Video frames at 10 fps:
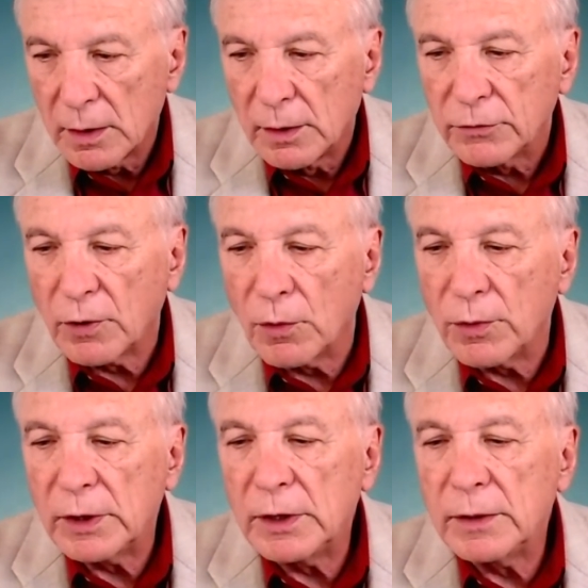So
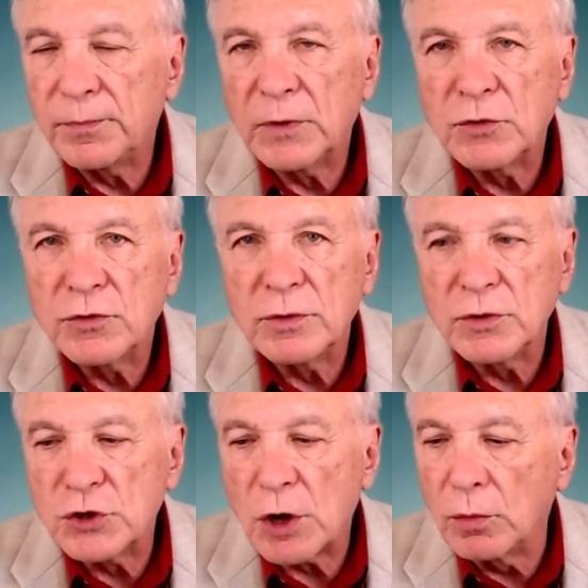
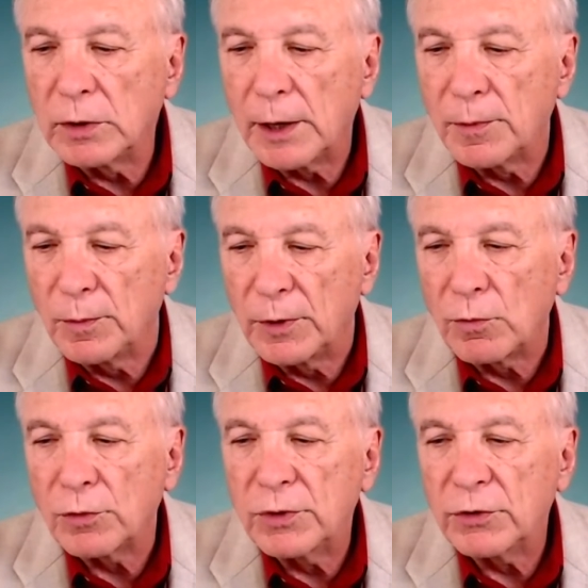Joe Lieberman
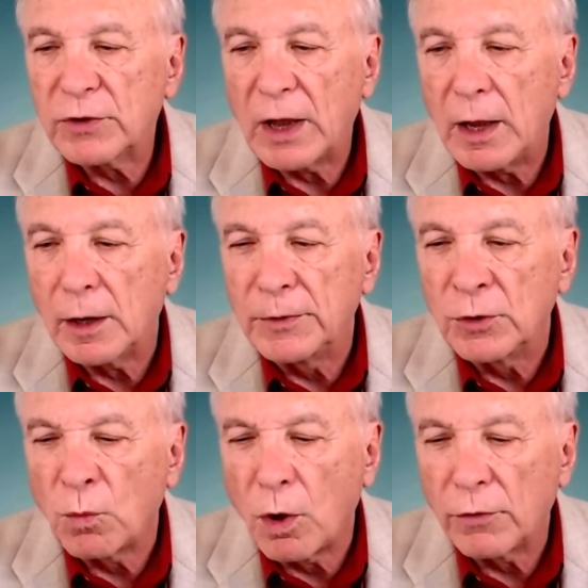wrote this column
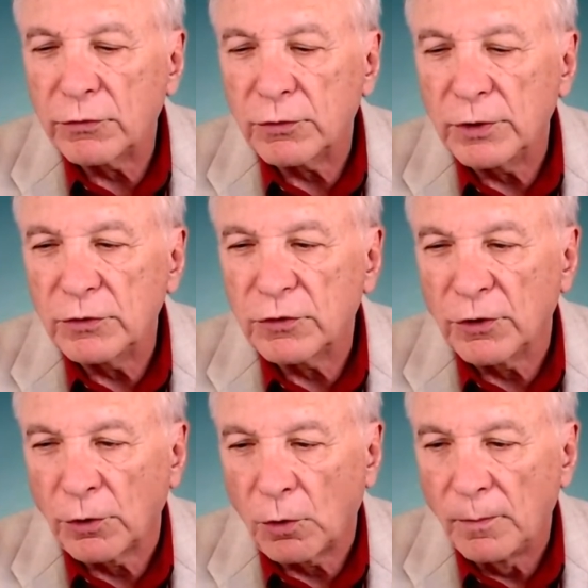in the Wall Street
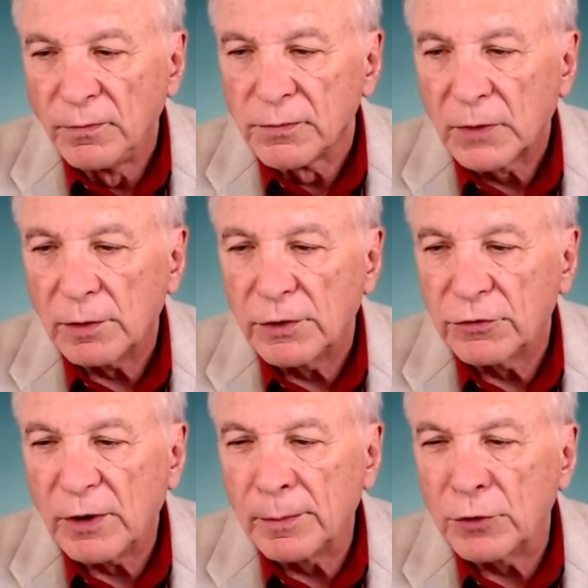Journal on
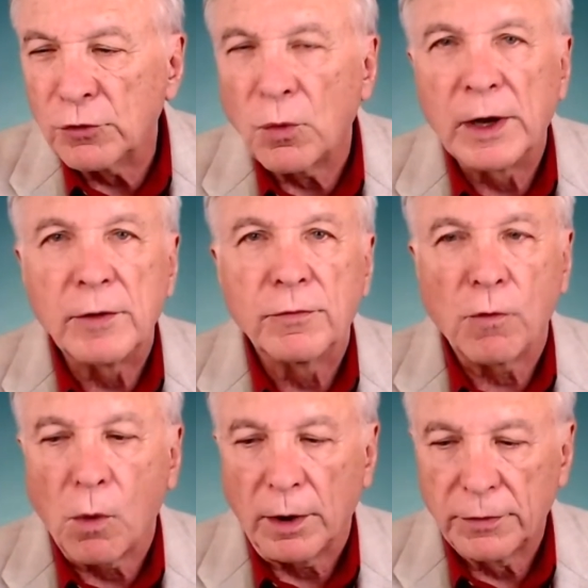December
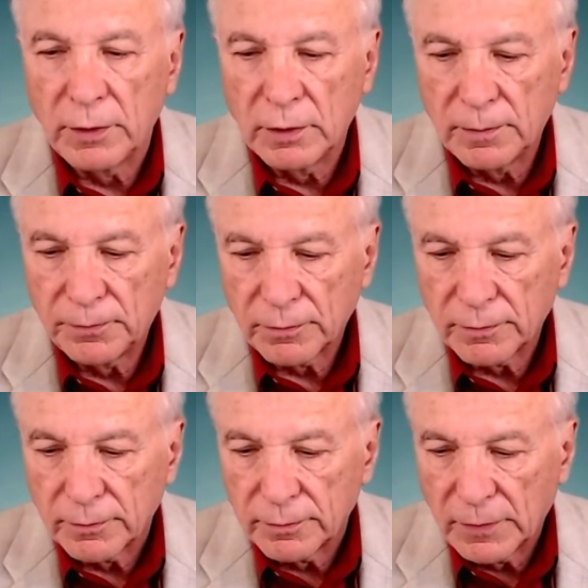24th.
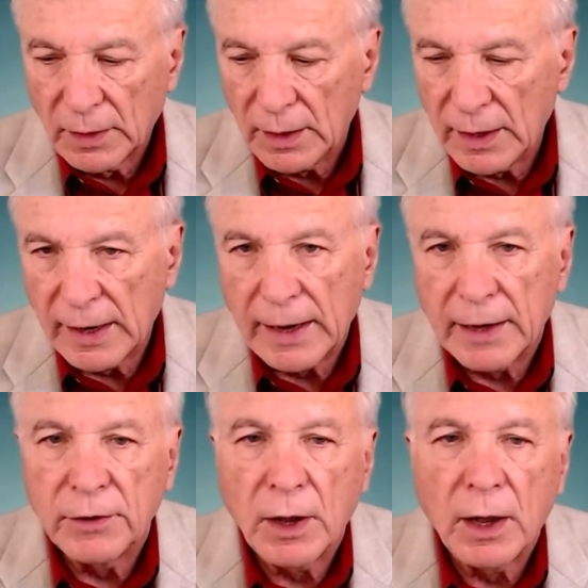
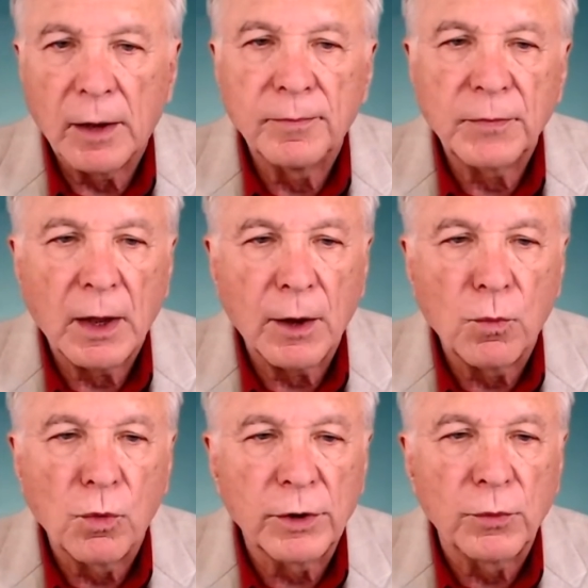And uh, I
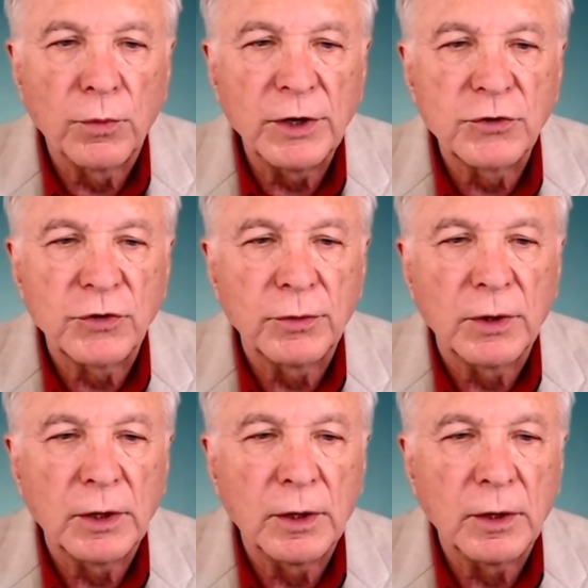want to read you
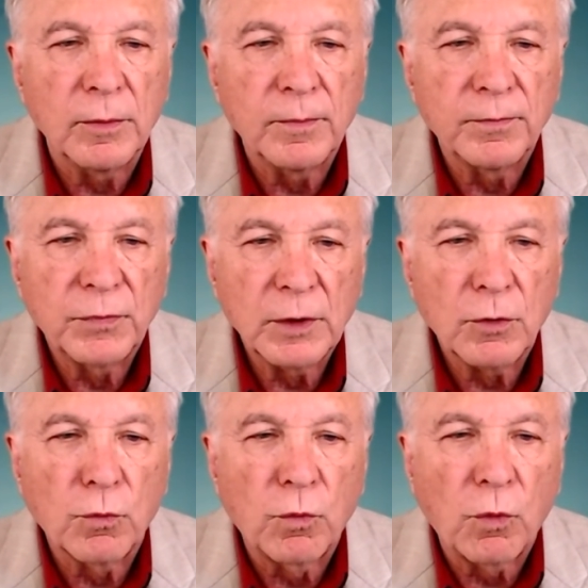the,
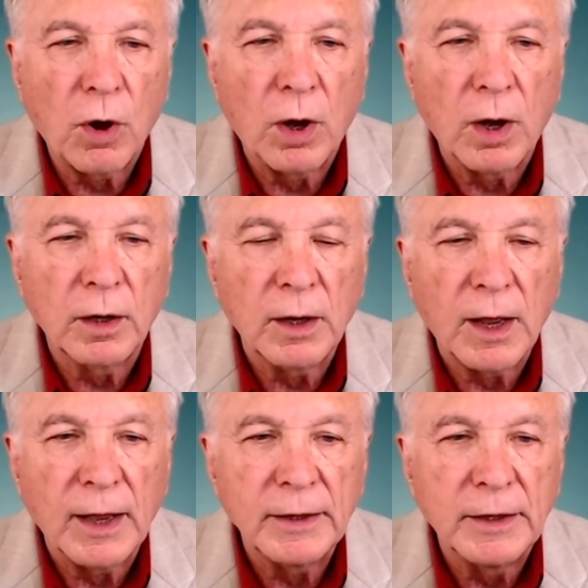the wrong
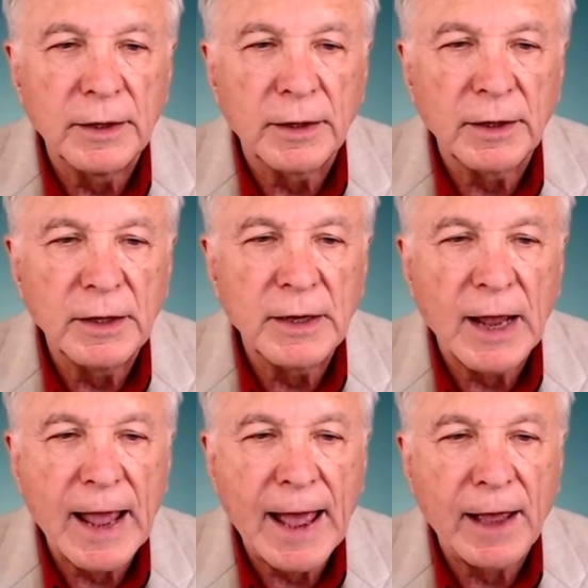idea he
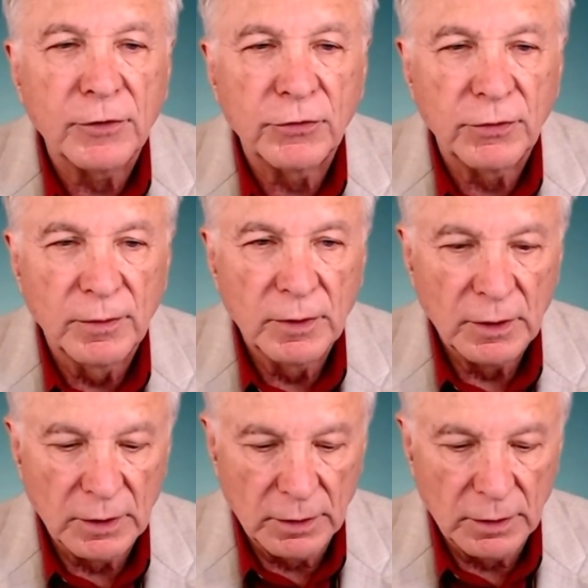has in